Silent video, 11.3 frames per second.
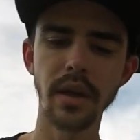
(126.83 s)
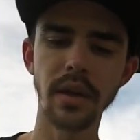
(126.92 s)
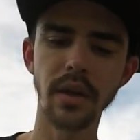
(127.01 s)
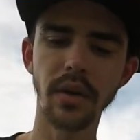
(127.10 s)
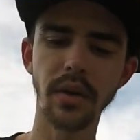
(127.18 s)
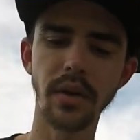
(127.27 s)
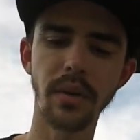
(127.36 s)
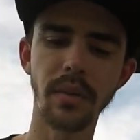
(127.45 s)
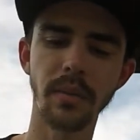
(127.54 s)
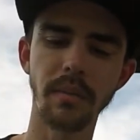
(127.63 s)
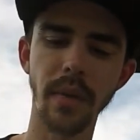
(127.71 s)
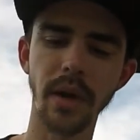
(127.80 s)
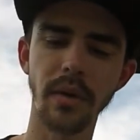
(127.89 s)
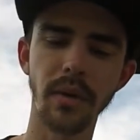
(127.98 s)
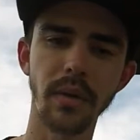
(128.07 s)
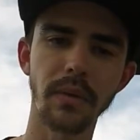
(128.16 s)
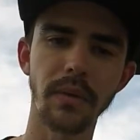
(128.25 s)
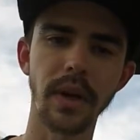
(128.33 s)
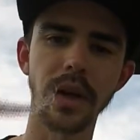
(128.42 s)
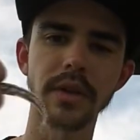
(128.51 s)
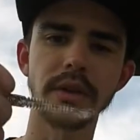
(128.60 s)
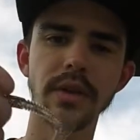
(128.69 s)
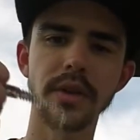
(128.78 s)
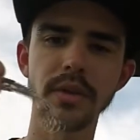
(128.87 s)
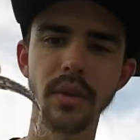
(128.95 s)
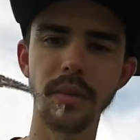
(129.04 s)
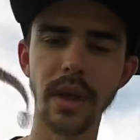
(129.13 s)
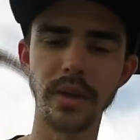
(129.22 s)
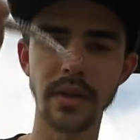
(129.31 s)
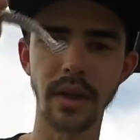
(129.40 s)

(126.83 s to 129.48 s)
little micro finesse swim baits.